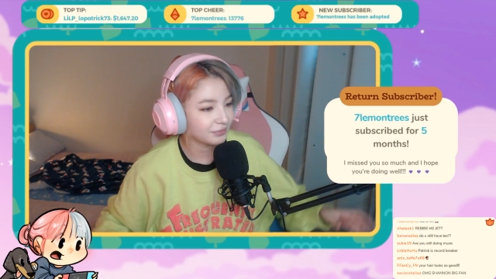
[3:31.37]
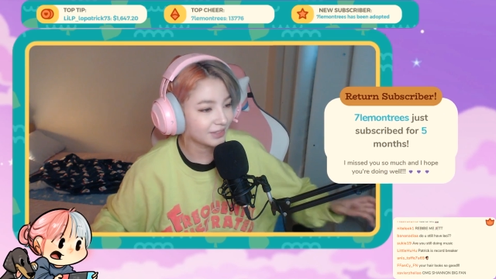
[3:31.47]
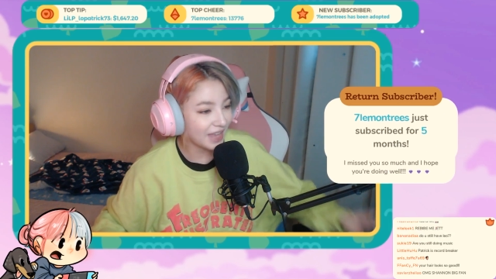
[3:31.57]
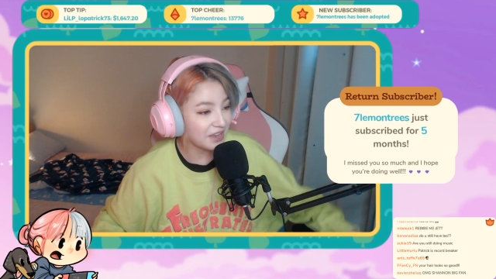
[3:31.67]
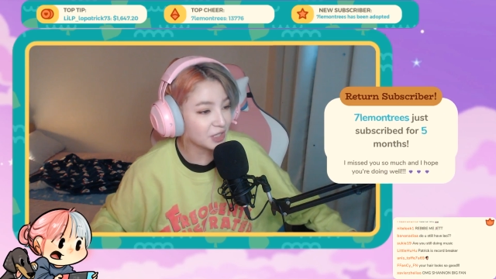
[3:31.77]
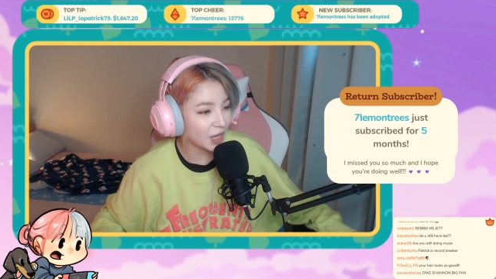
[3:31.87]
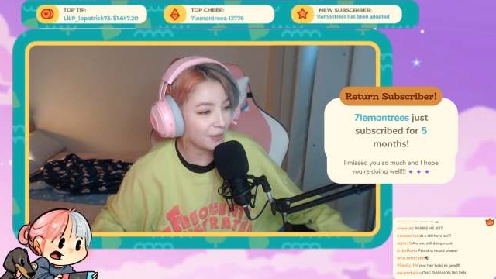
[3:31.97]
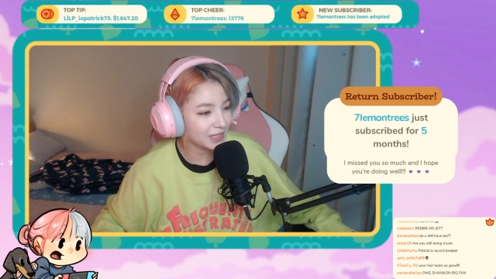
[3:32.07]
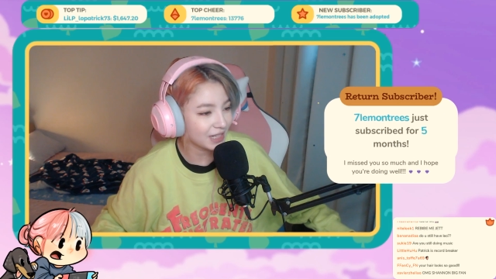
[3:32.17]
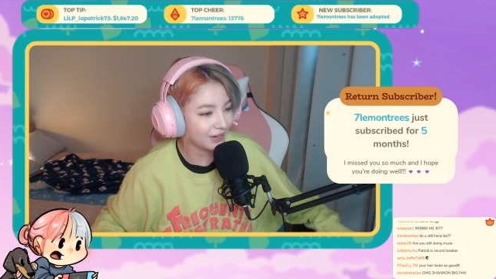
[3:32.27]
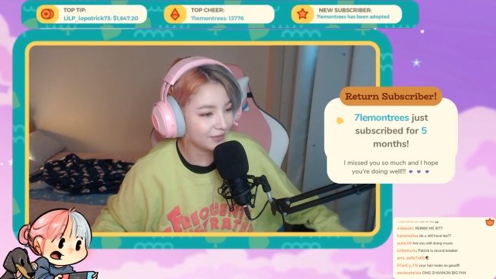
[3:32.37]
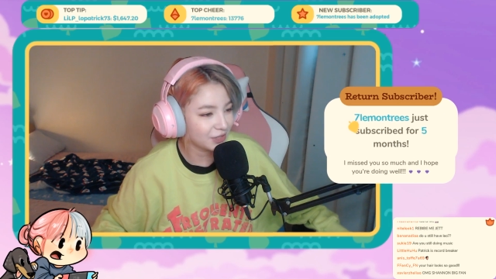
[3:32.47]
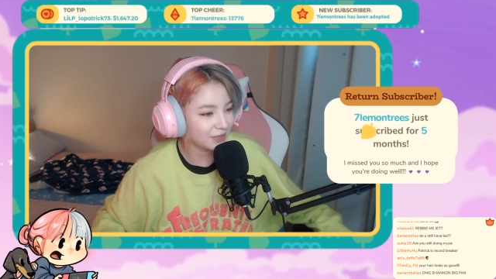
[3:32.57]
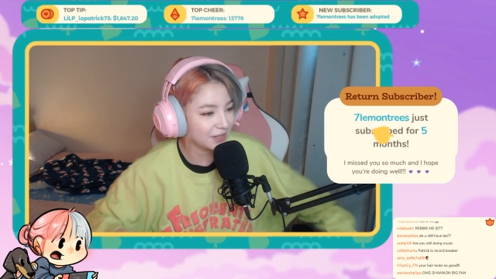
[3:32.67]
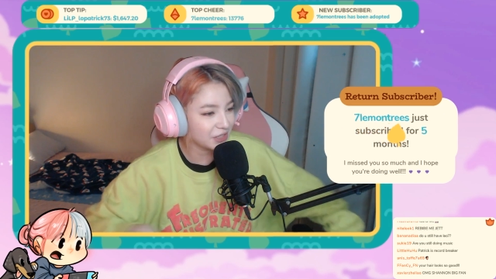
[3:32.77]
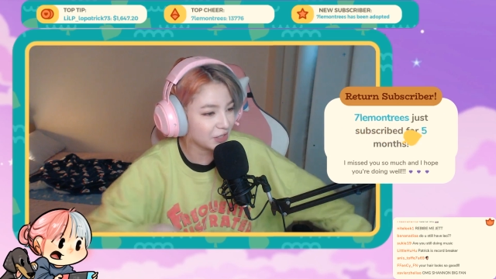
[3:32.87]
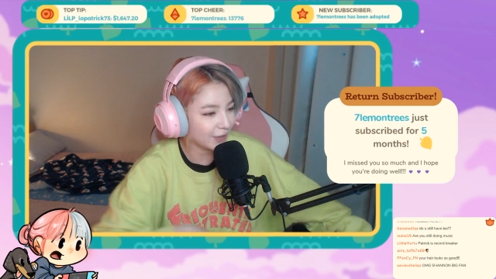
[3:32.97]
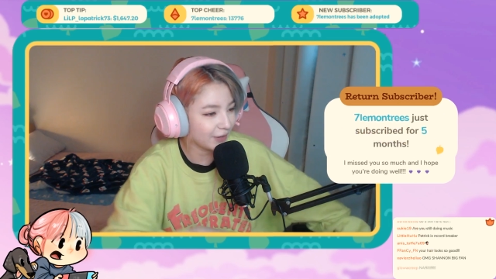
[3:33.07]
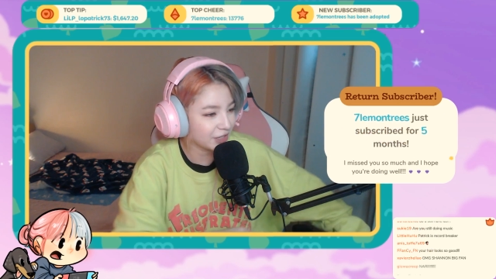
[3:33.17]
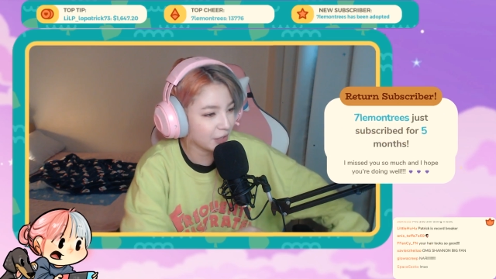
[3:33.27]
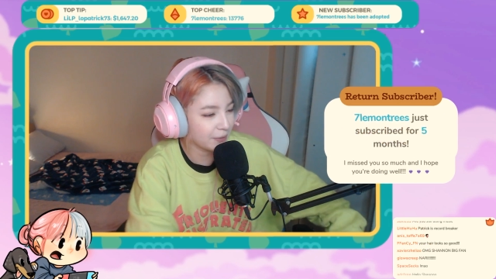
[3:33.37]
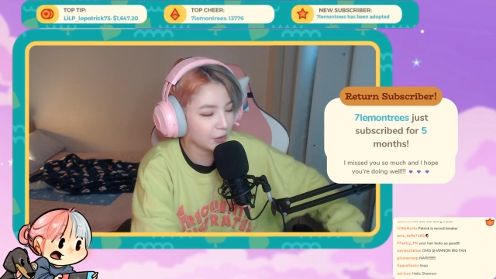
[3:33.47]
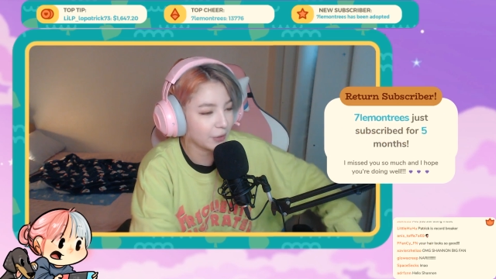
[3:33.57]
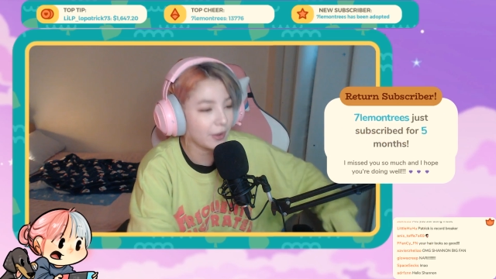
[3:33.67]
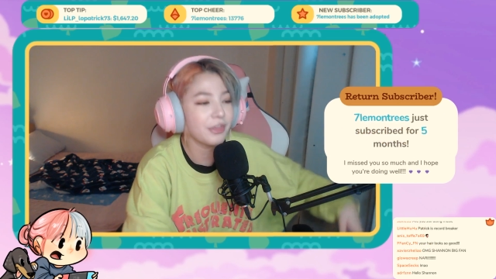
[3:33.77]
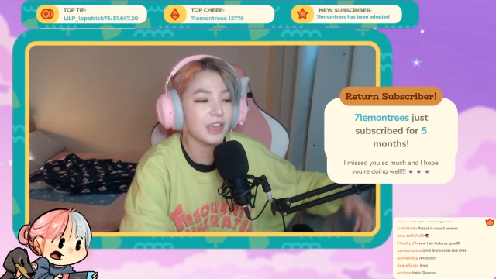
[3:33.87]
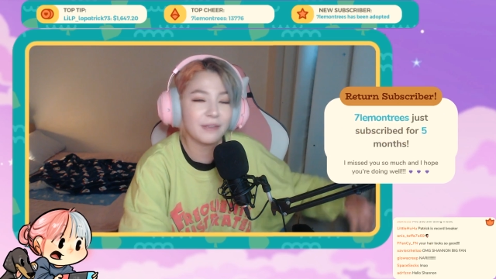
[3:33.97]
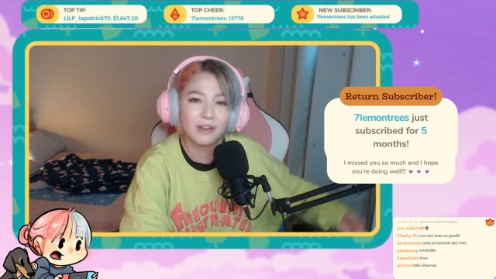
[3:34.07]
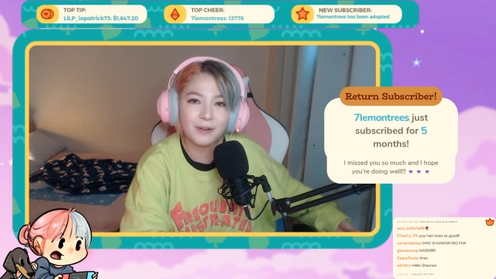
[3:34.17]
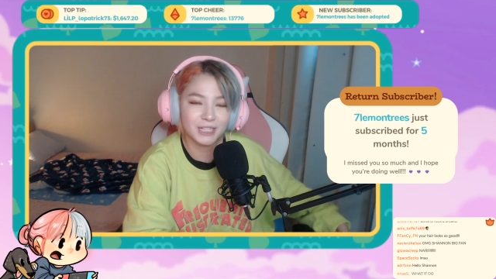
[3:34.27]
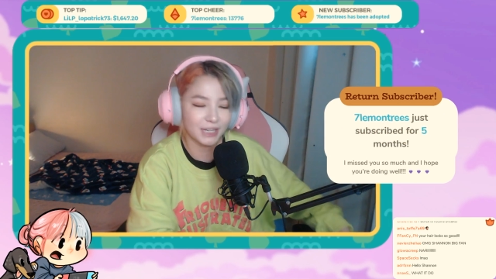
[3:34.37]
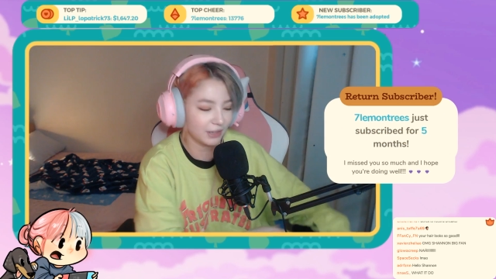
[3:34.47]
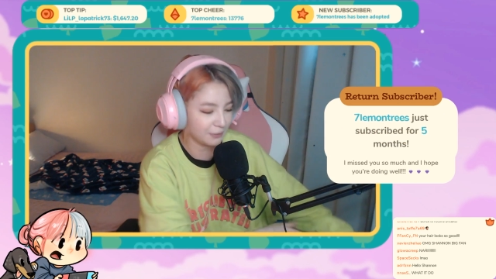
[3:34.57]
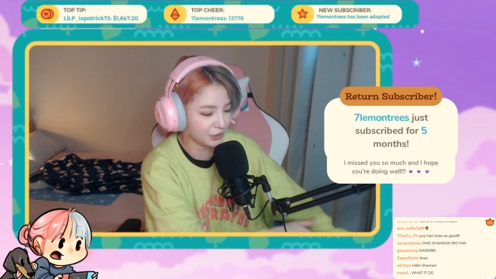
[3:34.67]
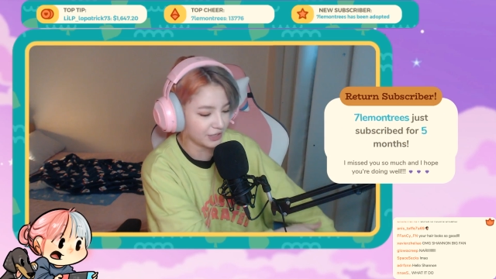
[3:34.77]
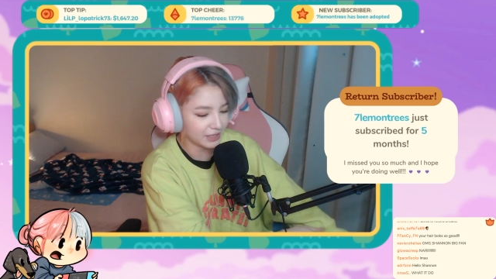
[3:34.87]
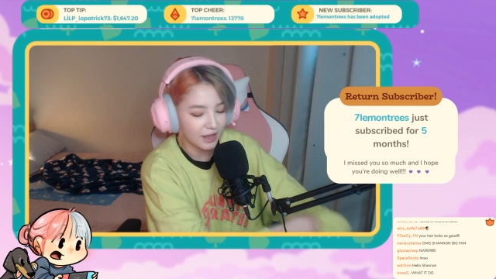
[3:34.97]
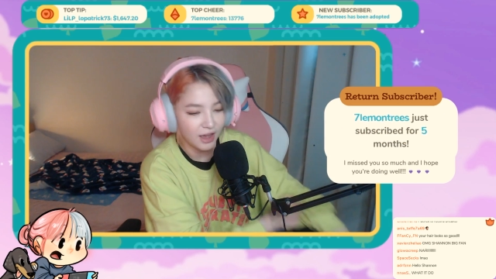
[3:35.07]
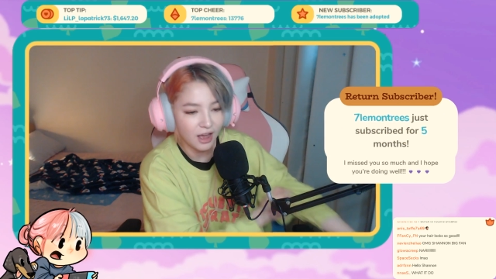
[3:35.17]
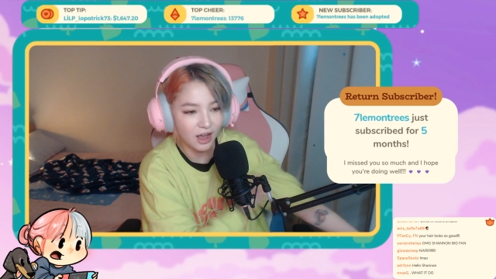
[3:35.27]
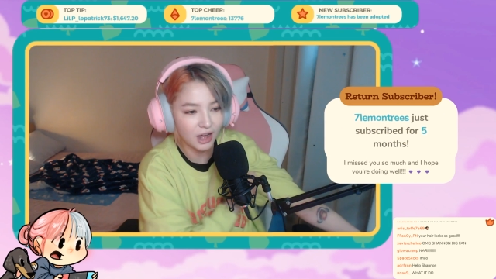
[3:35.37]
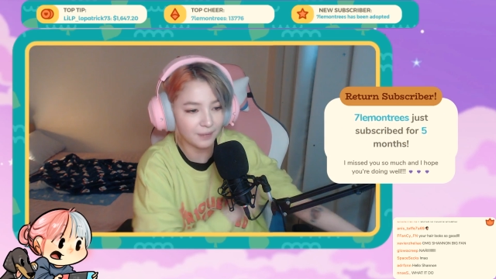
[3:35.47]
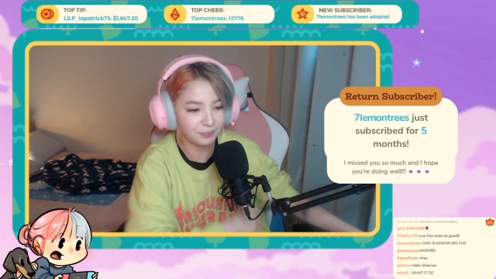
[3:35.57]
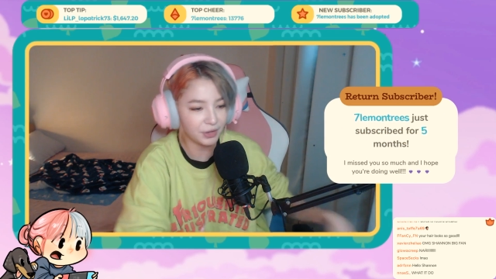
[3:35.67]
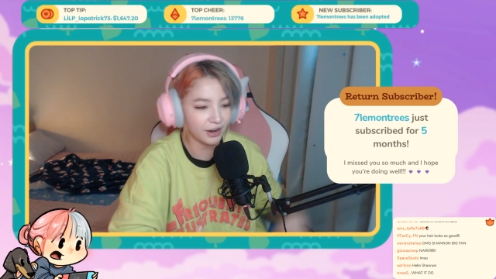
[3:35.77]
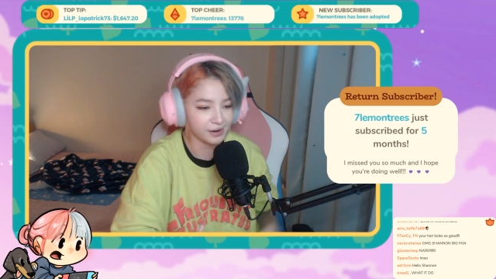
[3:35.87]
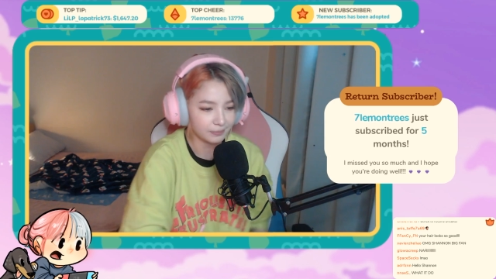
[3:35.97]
Thank you so much, Seven Lemon Trees. I missed you so much. I hope you're doing well. Thank you very much, Seven Lemon Trees. Um, all right.